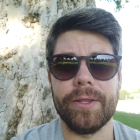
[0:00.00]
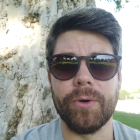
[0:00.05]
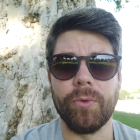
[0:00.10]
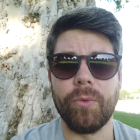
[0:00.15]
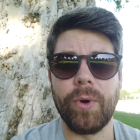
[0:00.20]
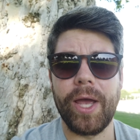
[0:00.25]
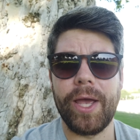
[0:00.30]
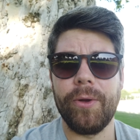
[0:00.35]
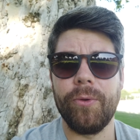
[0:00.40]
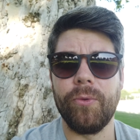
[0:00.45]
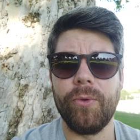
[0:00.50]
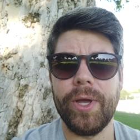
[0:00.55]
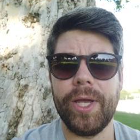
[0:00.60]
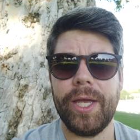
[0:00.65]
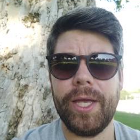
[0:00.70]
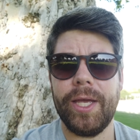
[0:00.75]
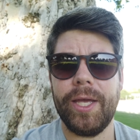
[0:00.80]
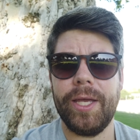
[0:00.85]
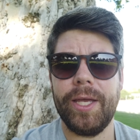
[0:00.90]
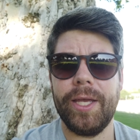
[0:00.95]
the way
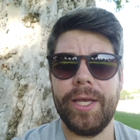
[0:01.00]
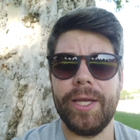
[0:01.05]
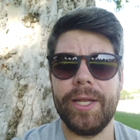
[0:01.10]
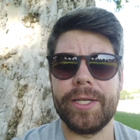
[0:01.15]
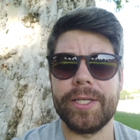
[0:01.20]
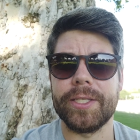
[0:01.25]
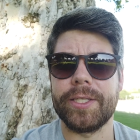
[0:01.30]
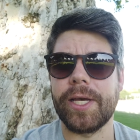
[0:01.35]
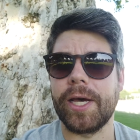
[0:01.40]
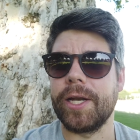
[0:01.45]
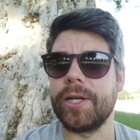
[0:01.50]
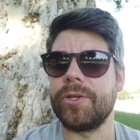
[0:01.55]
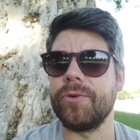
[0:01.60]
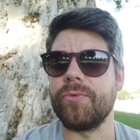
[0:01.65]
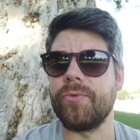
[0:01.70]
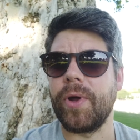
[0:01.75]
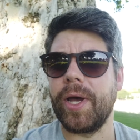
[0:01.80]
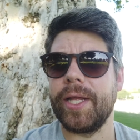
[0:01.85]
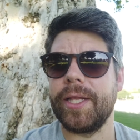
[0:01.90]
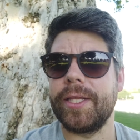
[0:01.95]
we decided
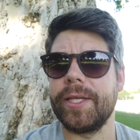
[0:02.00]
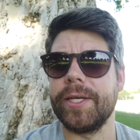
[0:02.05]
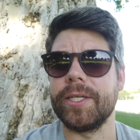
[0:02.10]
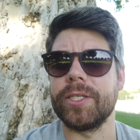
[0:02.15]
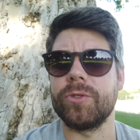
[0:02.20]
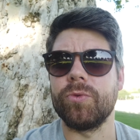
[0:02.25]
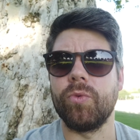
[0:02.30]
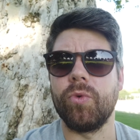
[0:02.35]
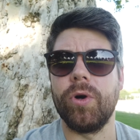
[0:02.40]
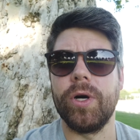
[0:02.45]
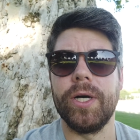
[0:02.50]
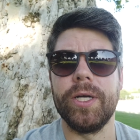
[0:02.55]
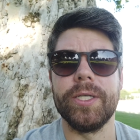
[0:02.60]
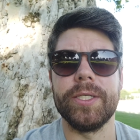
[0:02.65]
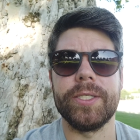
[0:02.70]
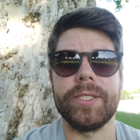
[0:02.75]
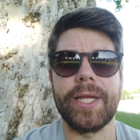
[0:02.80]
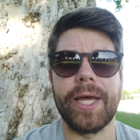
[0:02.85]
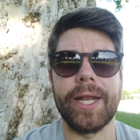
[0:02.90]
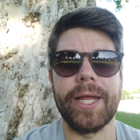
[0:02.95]
to write this
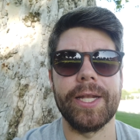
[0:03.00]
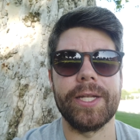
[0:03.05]
was that